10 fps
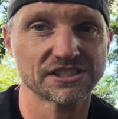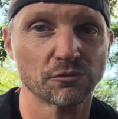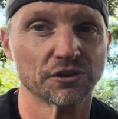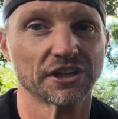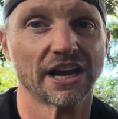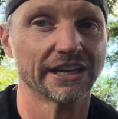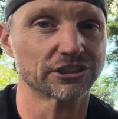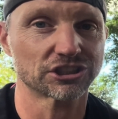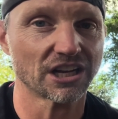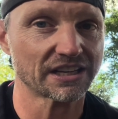I want the higher
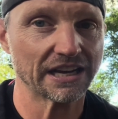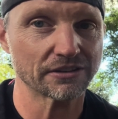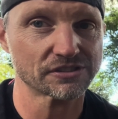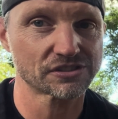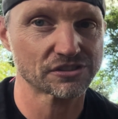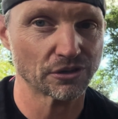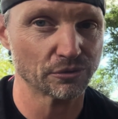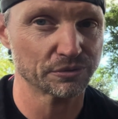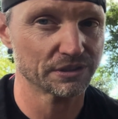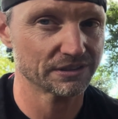shot counts, so